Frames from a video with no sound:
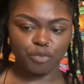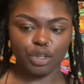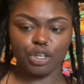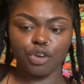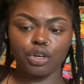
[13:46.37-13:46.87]

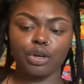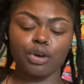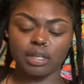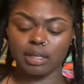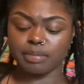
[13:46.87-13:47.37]
you're only
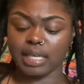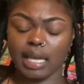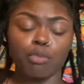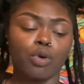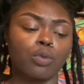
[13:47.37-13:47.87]
going to
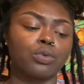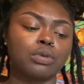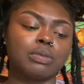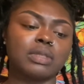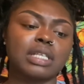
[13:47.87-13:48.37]
obtain more
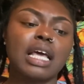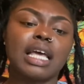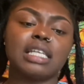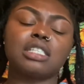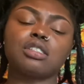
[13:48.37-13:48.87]
wounds
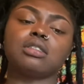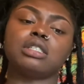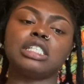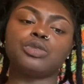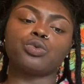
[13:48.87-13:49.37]
until
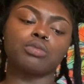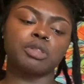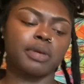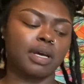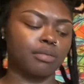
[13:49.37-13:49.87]
these wounds
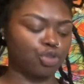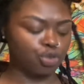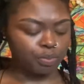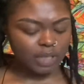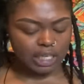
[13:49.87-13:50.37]
become too
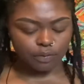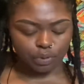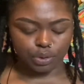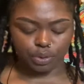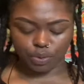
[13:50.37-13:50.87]
big for
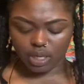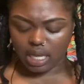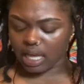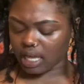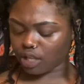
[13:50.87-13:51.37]
you,
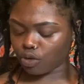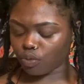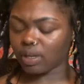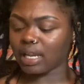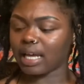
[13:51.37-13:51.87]
and you
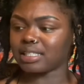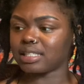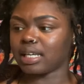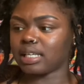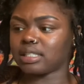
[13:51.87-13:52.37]
realize
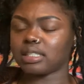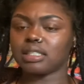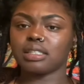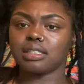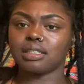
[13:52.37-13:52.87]
that
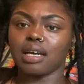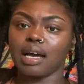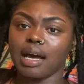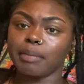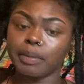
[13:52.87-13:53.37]

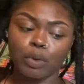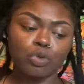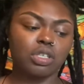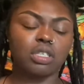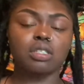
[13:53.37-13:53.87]
I'm
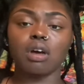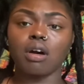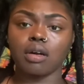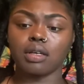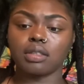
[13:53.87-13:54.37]
emotionally
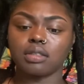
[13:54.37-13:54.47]
scarred.